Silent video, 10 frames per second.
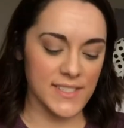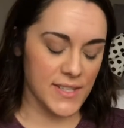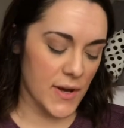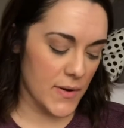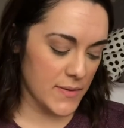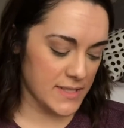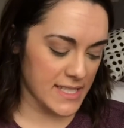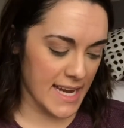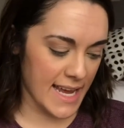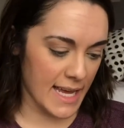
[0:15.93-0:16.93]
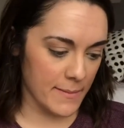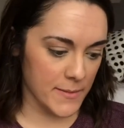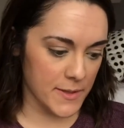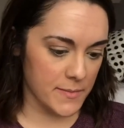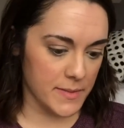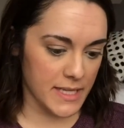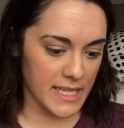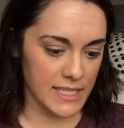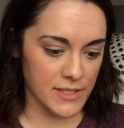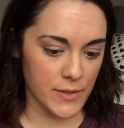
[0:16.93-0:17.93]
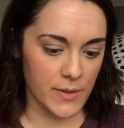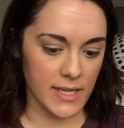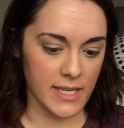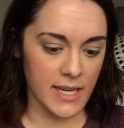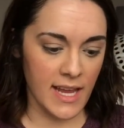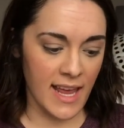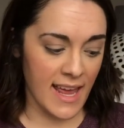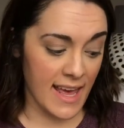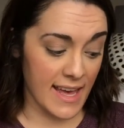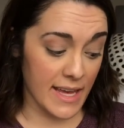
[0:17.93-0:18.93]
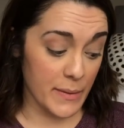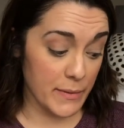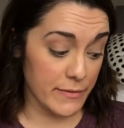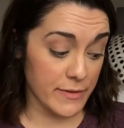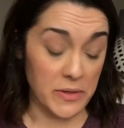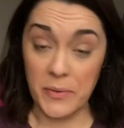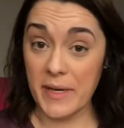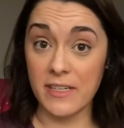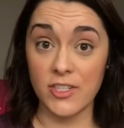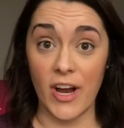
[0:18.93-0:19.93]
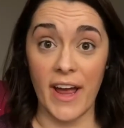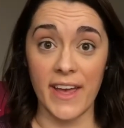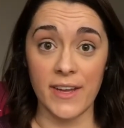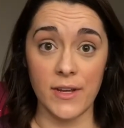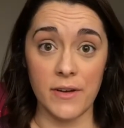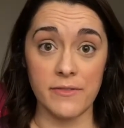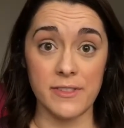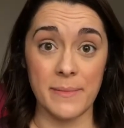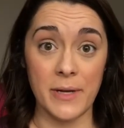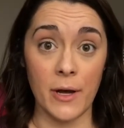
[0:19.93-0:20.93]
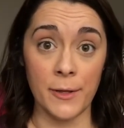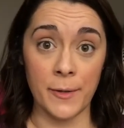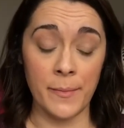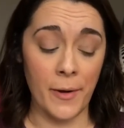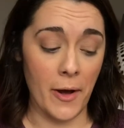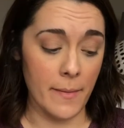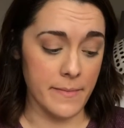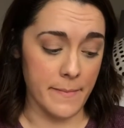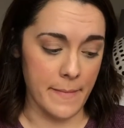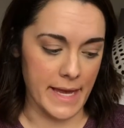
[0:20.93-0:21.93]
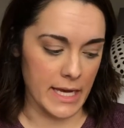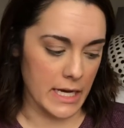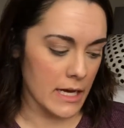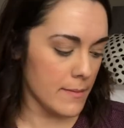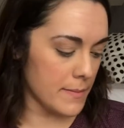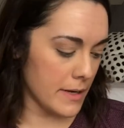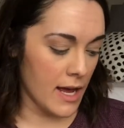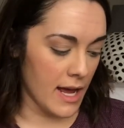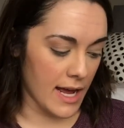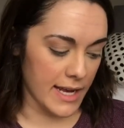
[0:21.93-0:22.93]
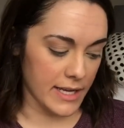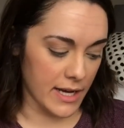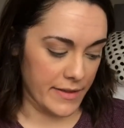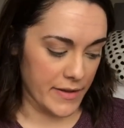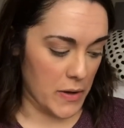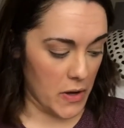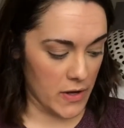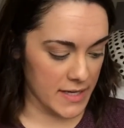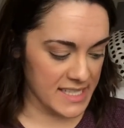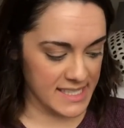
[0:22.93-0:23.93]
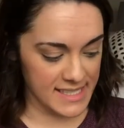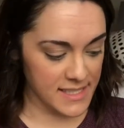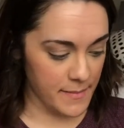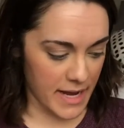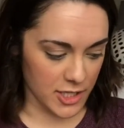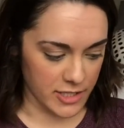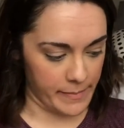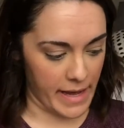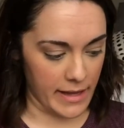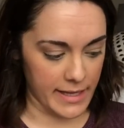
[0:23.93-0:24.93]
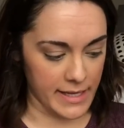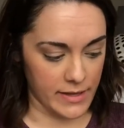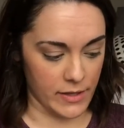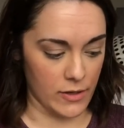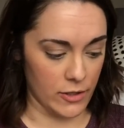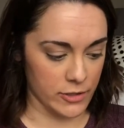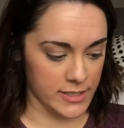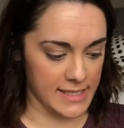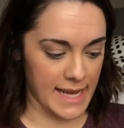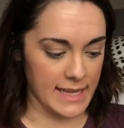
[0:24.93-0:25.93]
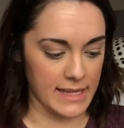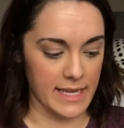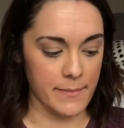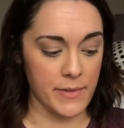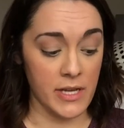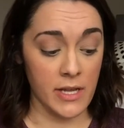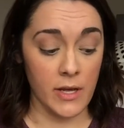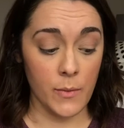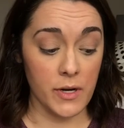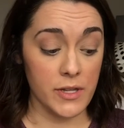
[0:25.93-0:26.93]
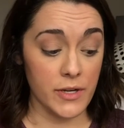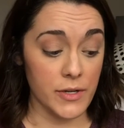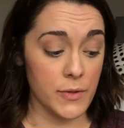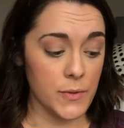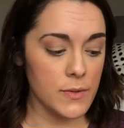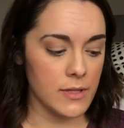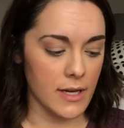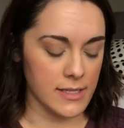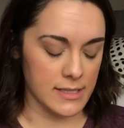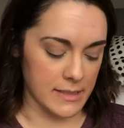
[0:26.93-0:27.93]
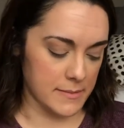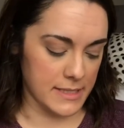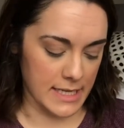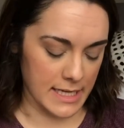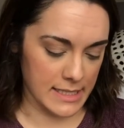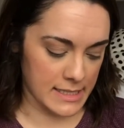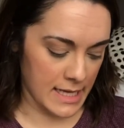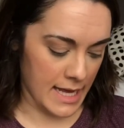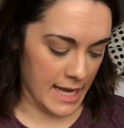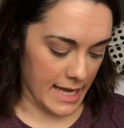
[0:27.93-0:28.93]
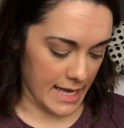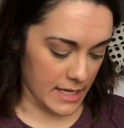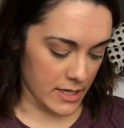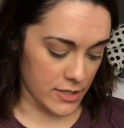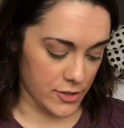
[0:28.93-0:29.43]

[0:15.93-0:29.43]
so today I'm going to be doing a review and try on of some Colourpop makeup. I got the All I See Is Magic palette, their Ultra Satin Lip, one of their new Lux lipsticks, and